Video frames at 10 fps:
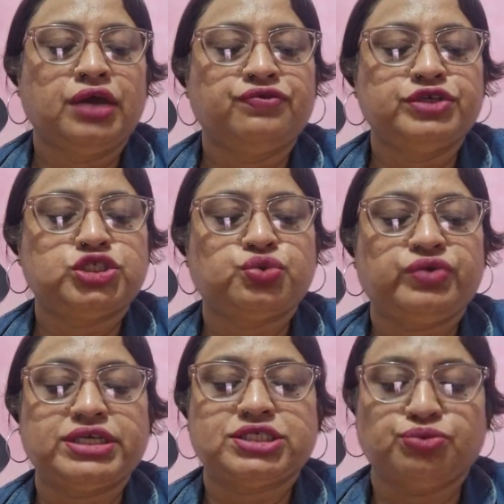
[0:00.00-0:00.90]
which
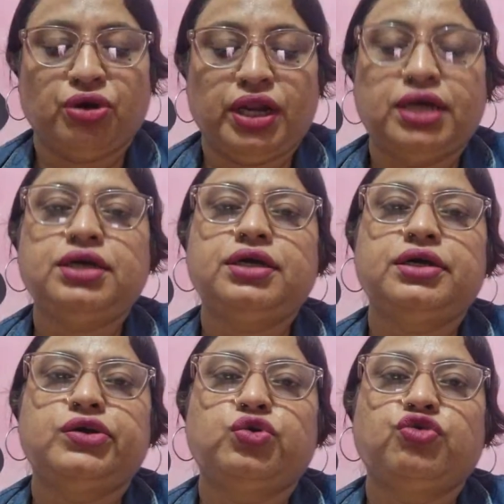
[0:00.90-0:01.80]
were smaller,
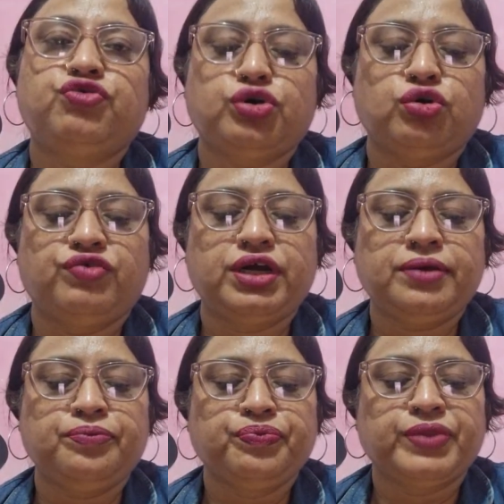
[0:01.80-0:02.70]
roofed over,
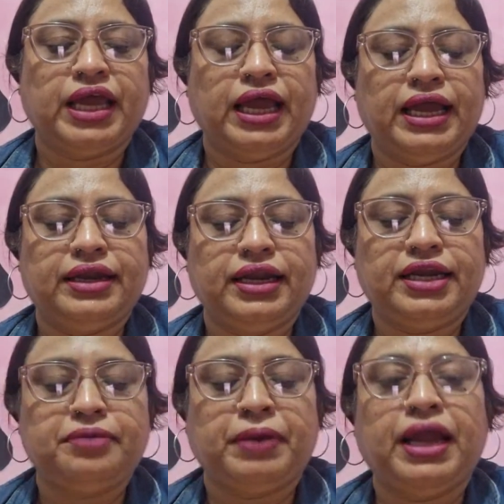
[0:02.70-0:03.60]
and
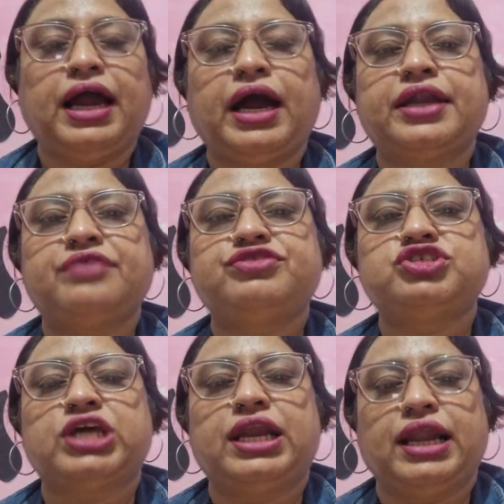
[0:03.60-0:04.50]
lit by
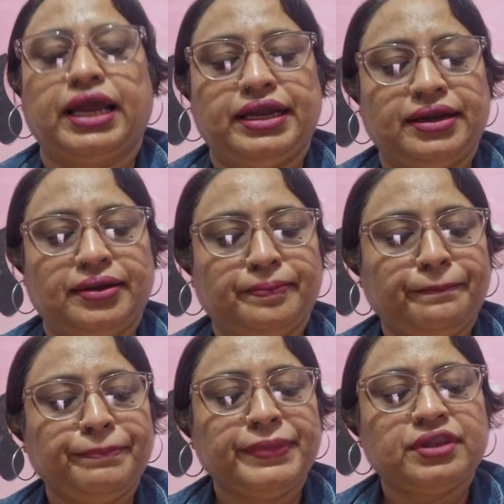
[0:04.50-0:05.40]
artificial light.
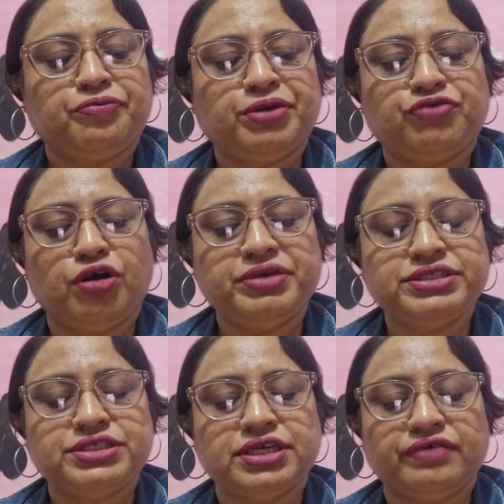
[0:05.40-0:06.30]
The
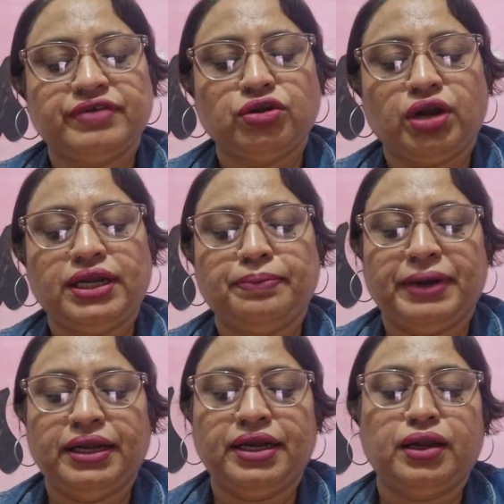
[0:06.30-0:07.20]
performance here were not
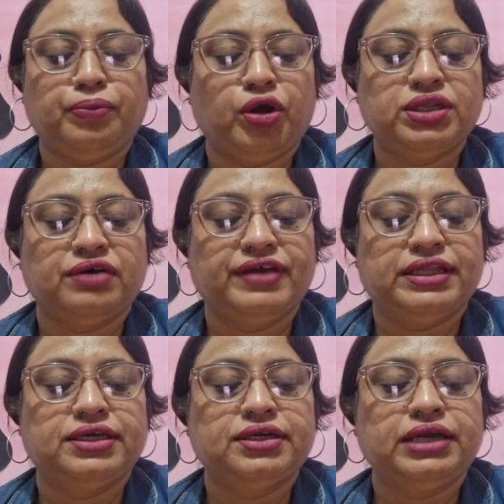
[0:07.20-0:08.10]
dependent upon the
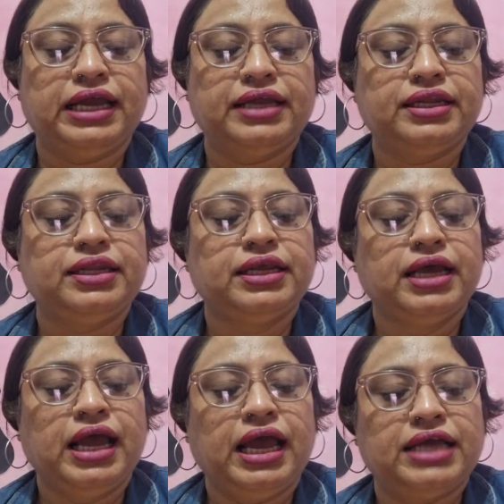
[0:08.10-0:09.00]
weather and
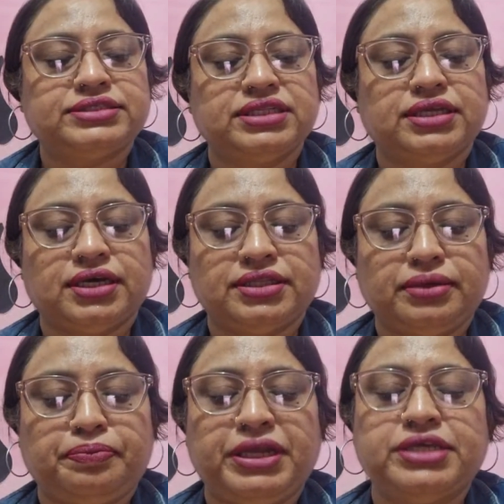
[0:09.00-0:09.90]
as in the
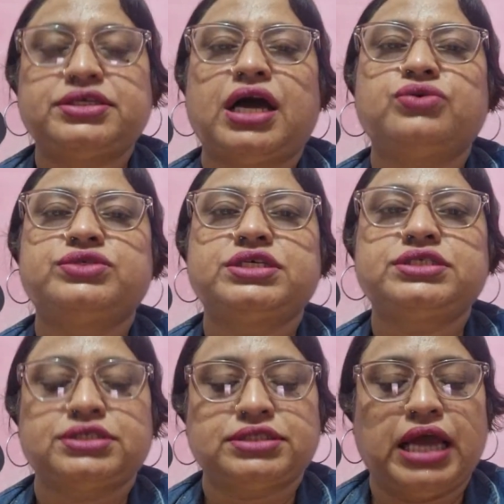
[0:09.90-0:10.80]
other place
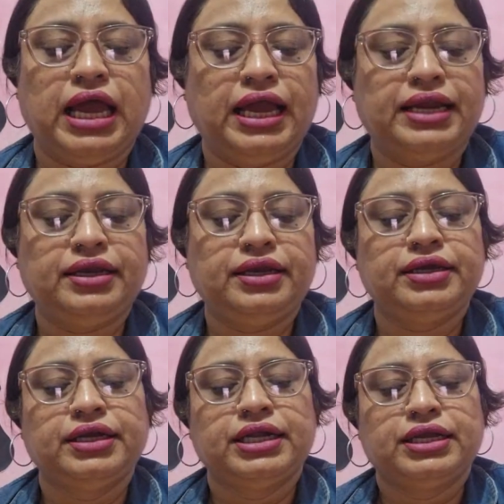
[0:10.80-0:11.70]
houses, and
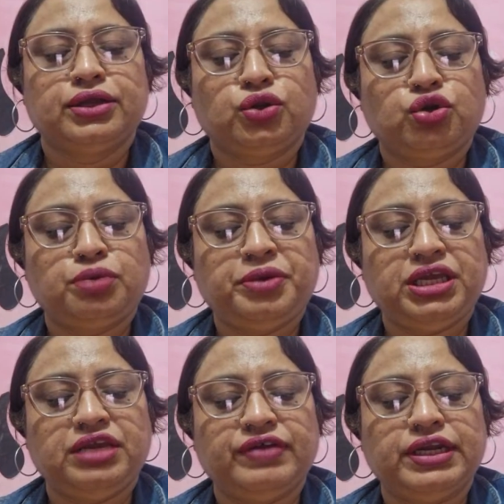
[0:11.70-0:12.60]
could be
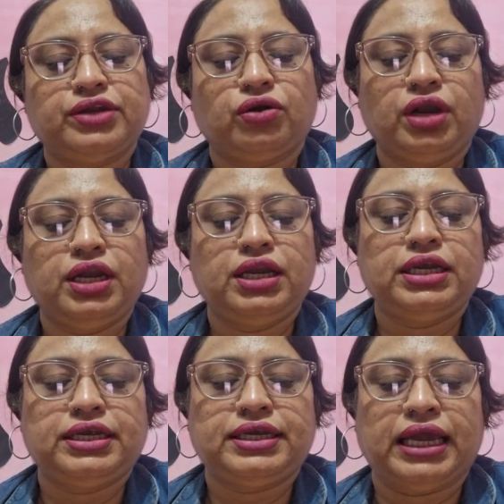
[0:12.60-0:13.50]
given at all
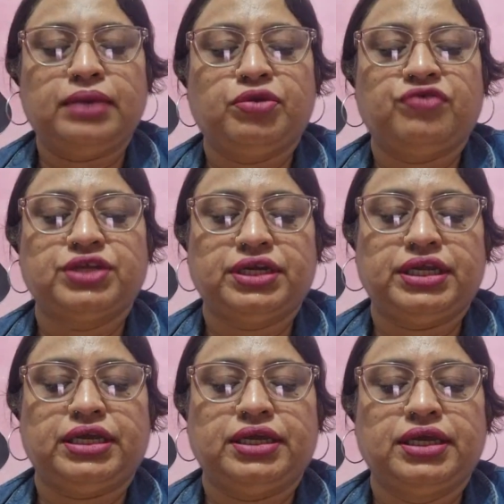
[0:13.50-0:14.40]
time of the day.